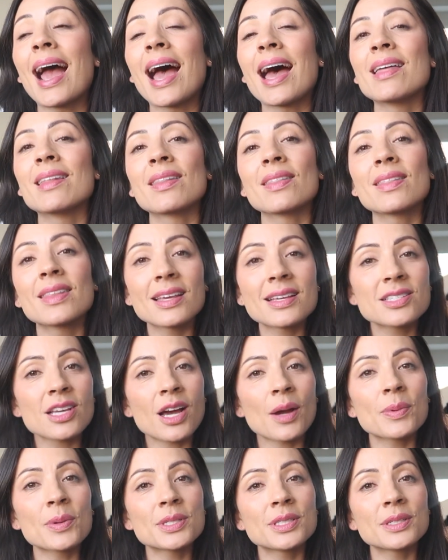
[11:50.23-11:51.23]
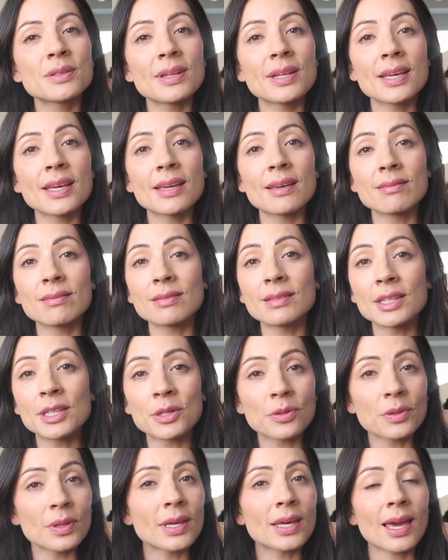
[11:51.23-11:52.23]
And then this opportunity
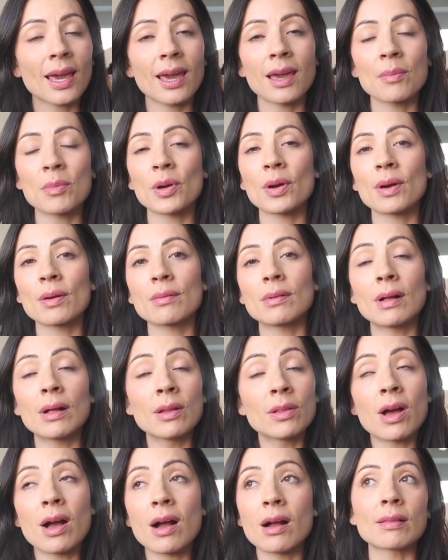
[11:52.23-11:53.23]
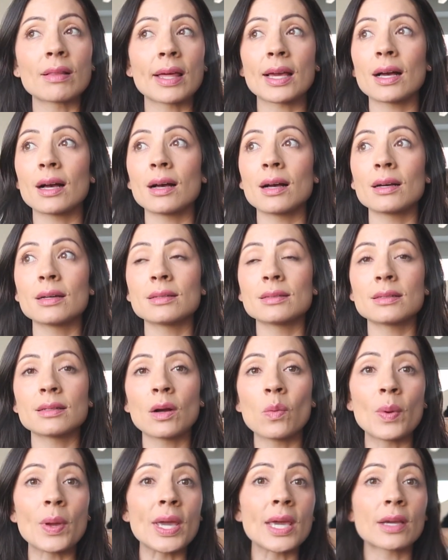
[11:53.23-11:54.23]
literally came along like
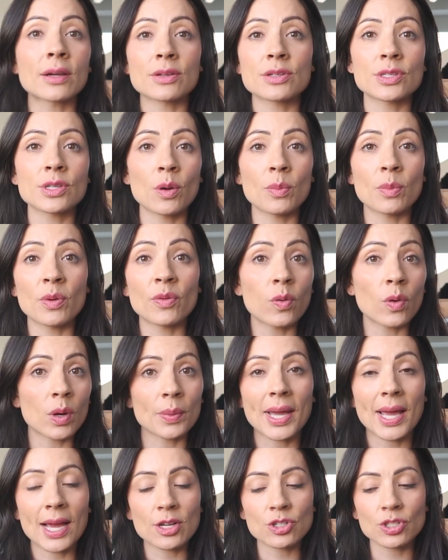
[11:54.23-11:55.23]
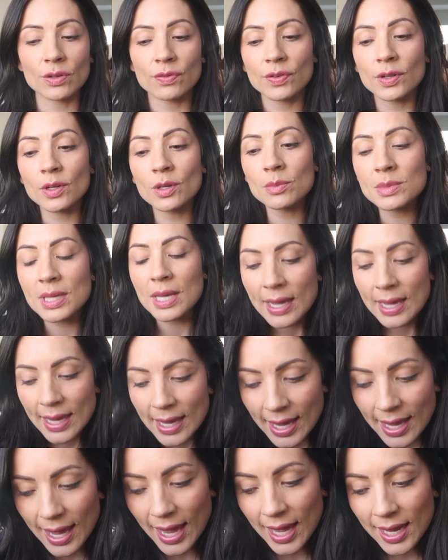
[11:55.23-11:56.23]
a week or so before we actually filmed
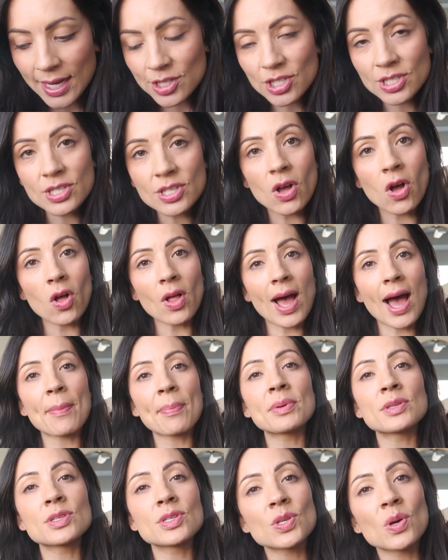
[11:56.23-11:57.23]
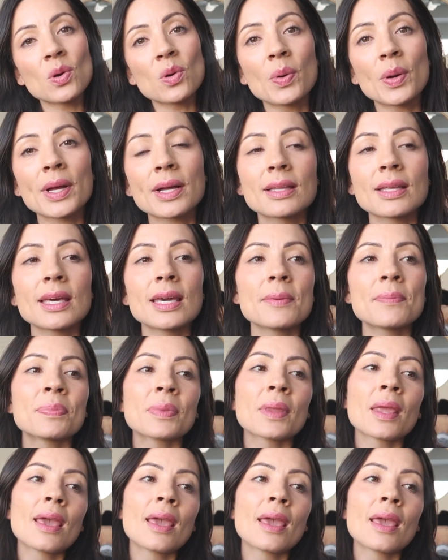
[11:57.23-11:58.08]
and it just all happened so quickly.